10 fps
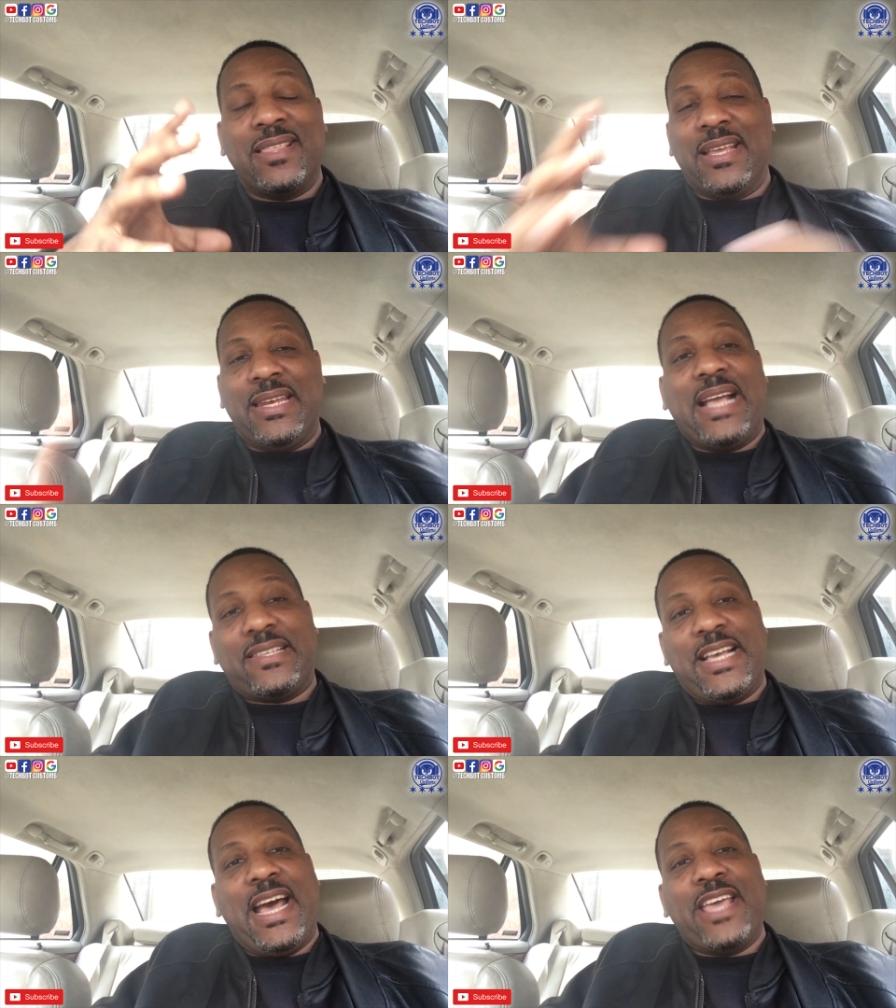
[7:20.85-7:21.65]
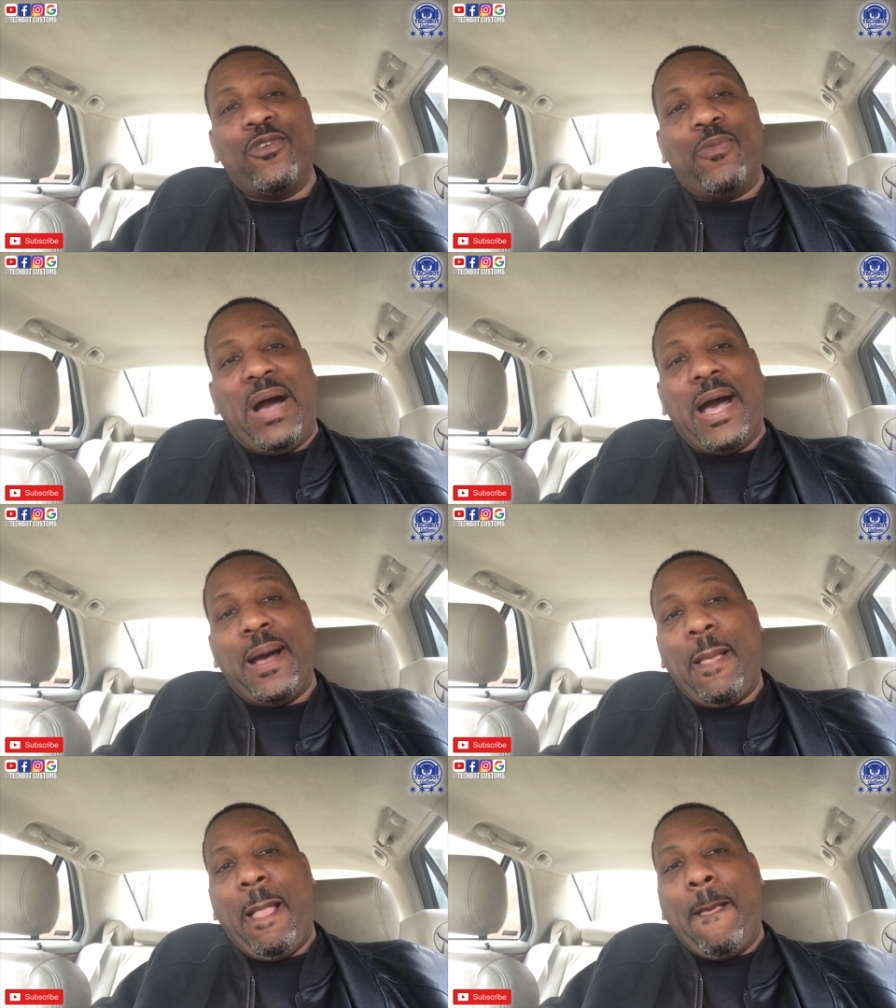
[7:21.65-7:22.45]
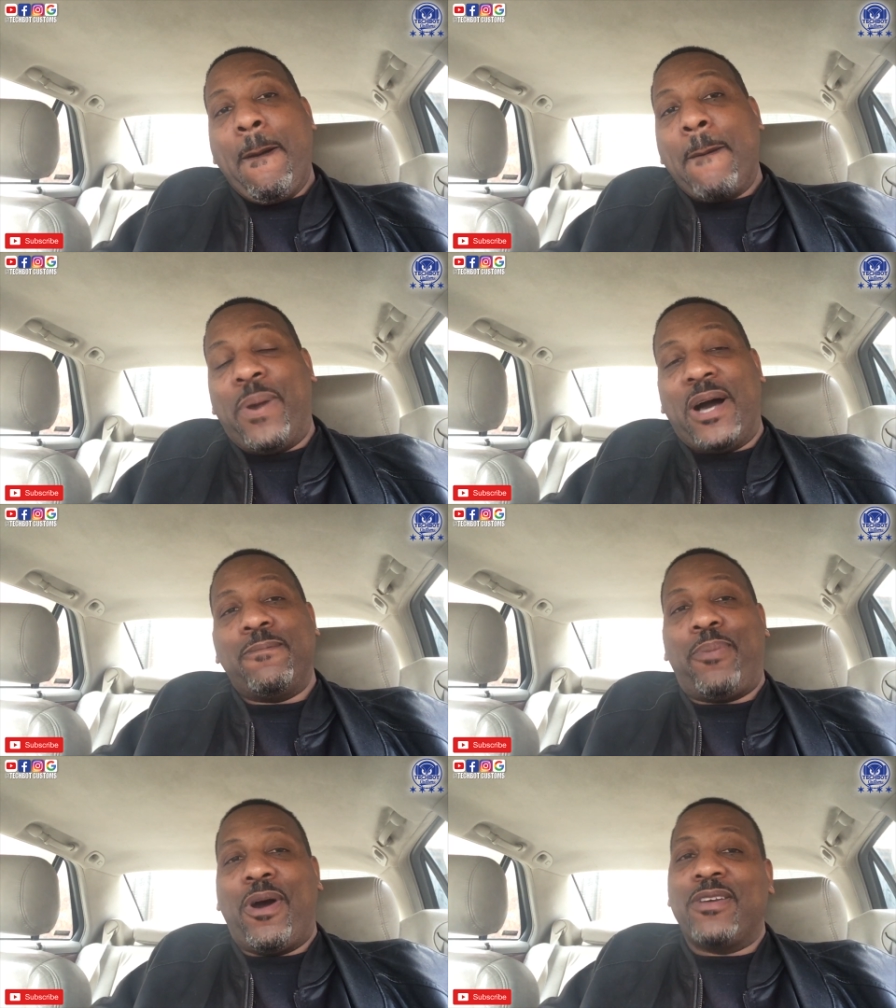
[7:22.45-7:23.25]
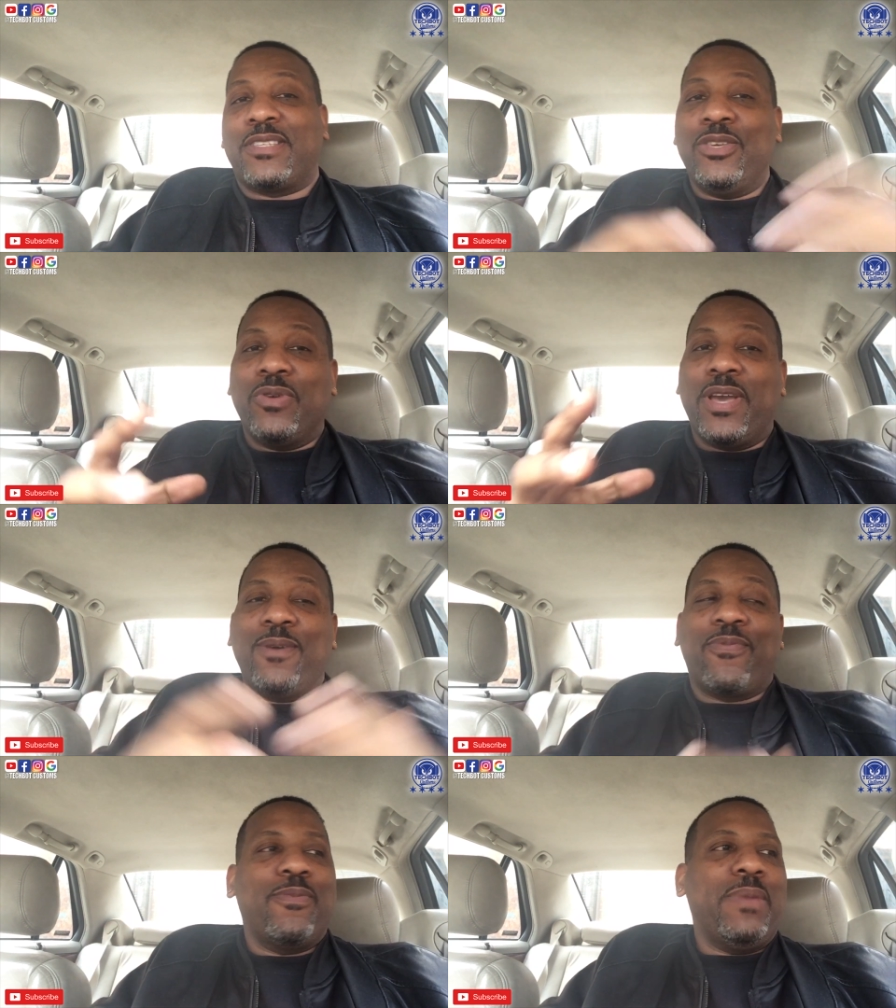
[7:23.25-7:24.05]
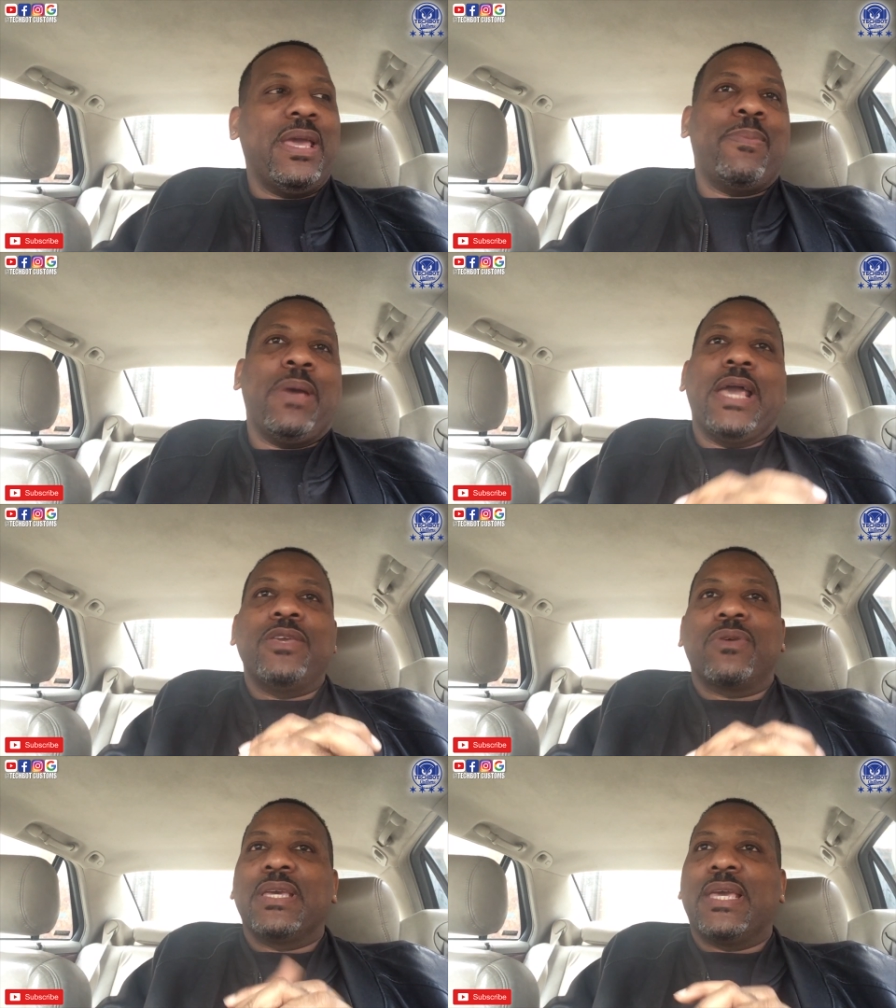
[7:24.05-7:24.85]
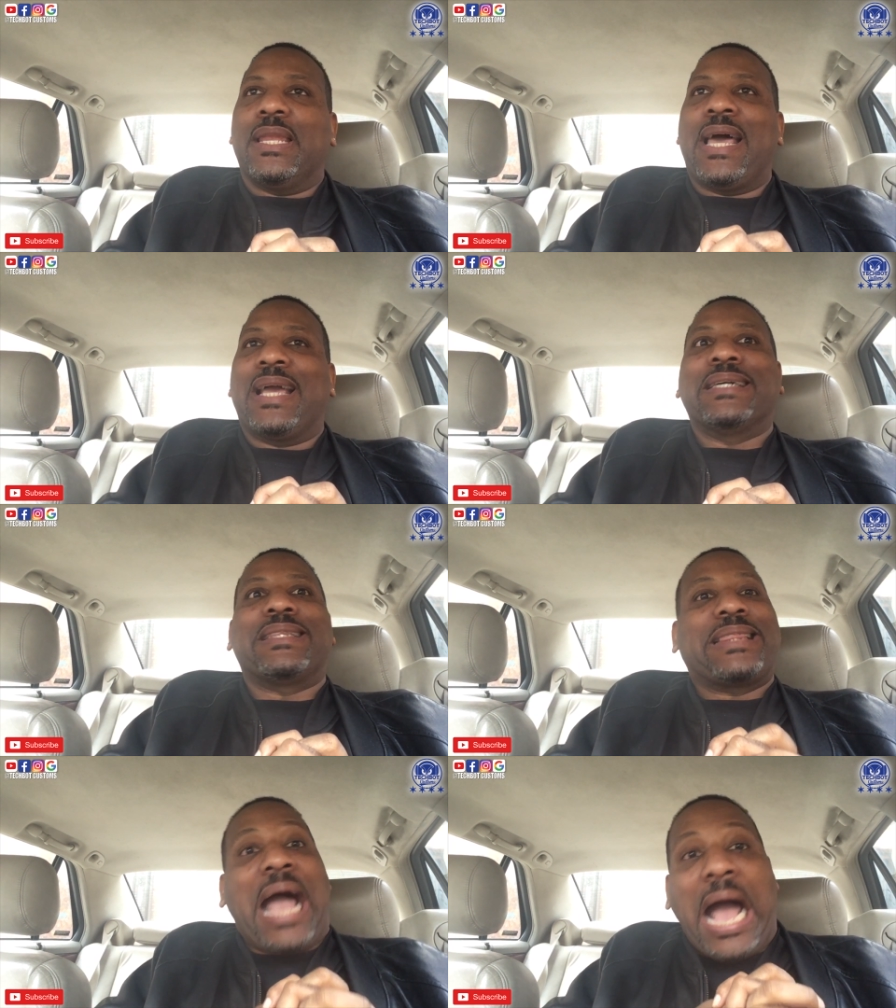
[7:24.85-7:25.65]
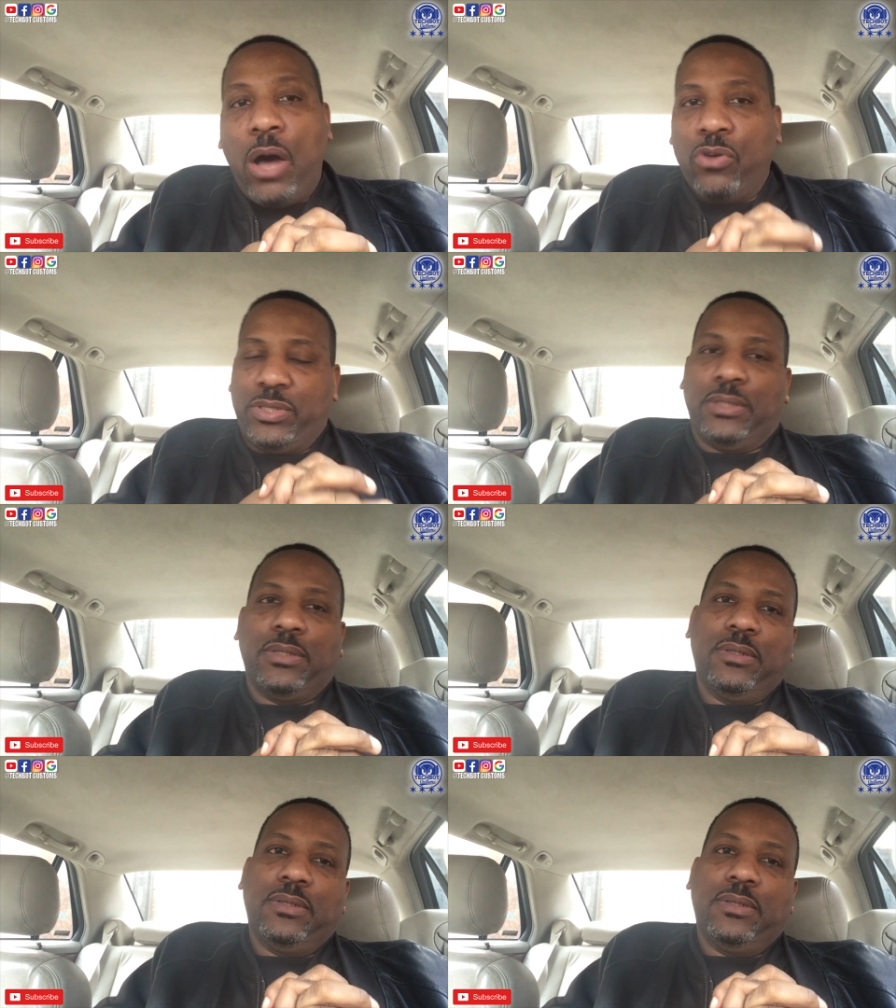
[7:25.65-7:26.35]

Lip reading: The next time you buy button parts and you get them from me, man, you can get like 1,000.